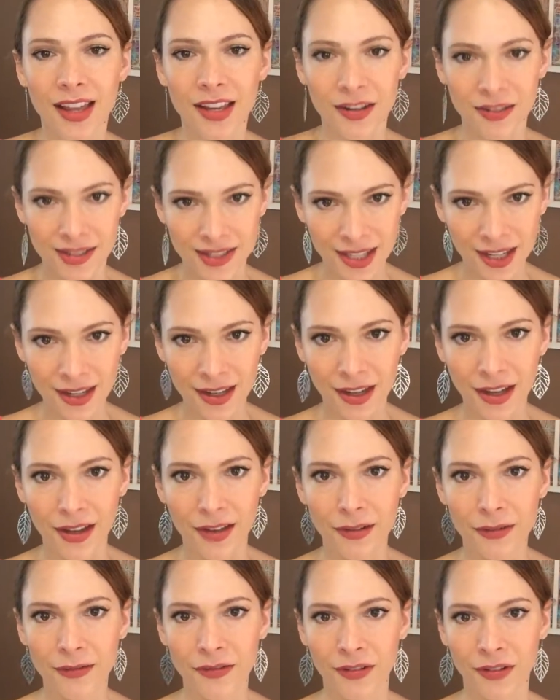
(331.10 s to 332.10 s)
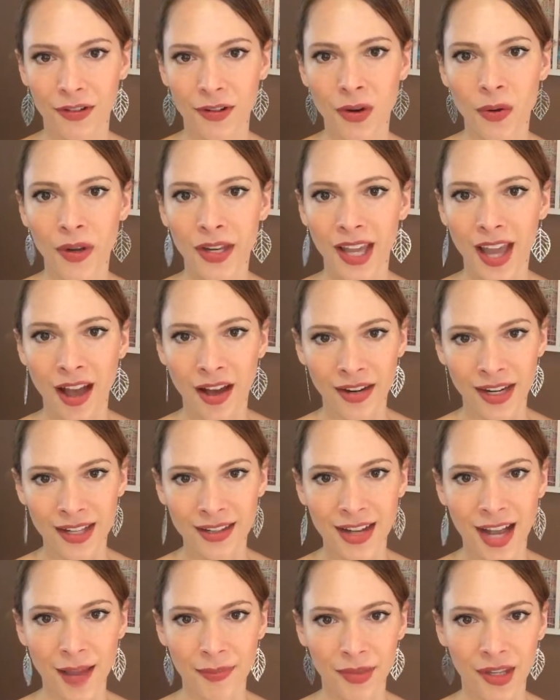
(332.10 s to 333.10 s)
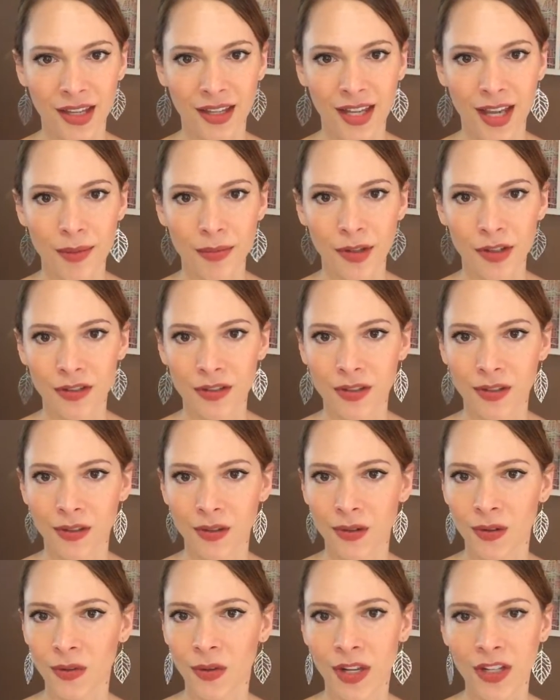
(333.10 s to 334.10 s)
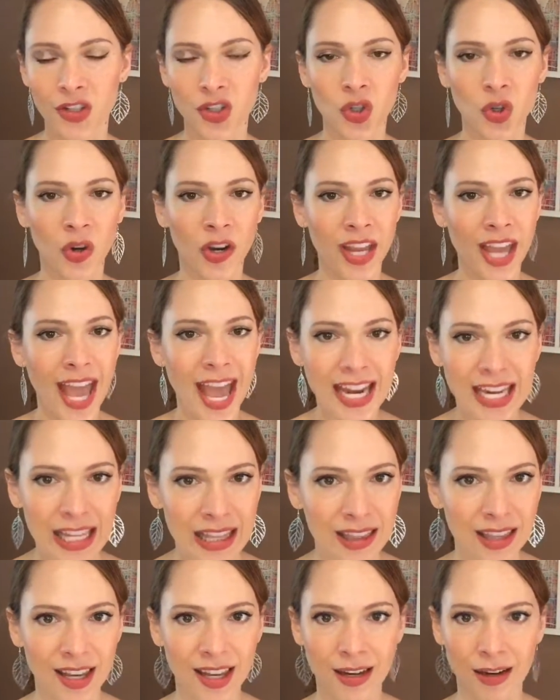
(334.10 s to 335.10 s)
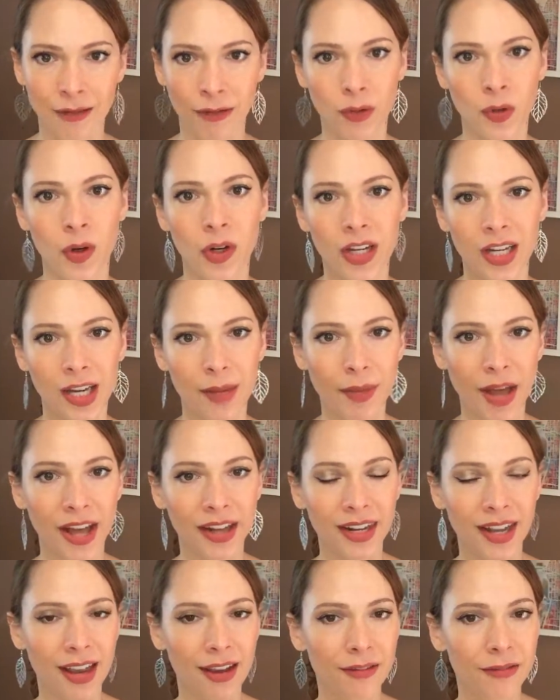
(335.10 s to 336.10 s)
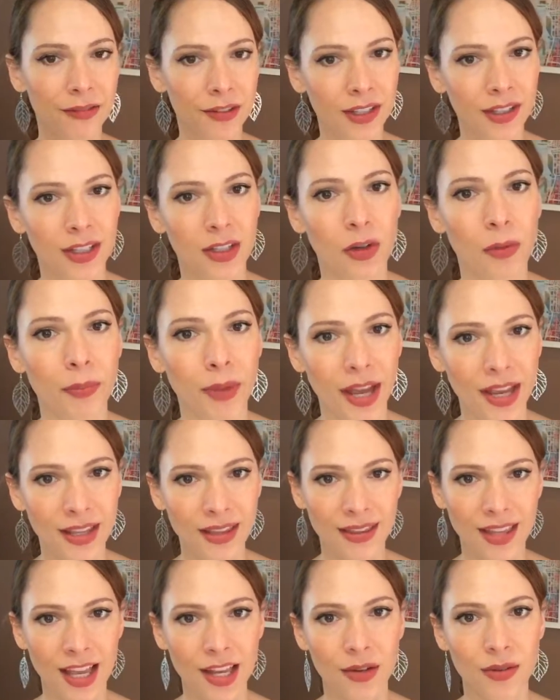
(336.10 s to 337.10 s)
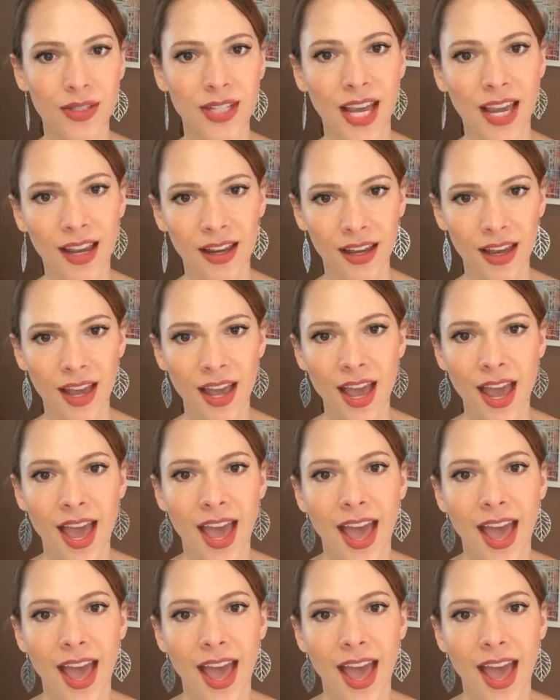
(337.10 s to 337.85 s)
you're sick of going out and not being able to enjoy anything, of worrying about every little bite that you take.